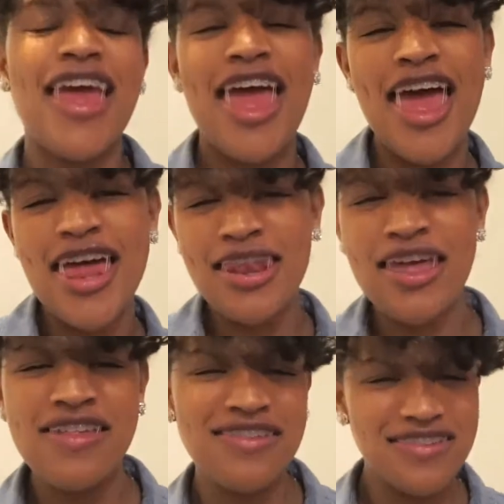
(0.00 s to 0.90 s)
and
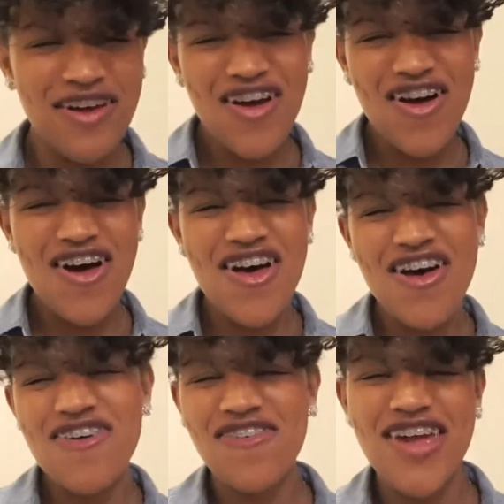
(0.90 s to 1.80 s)
a
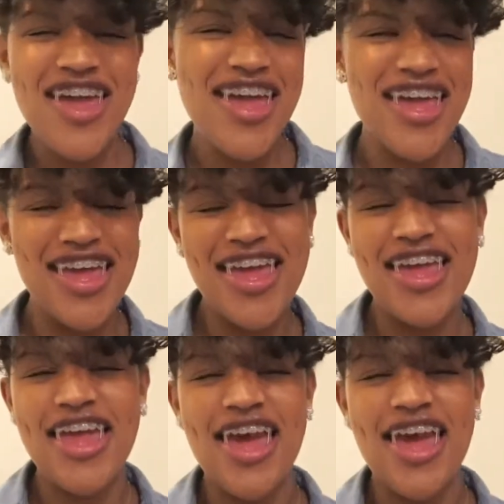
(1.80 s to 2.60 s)
story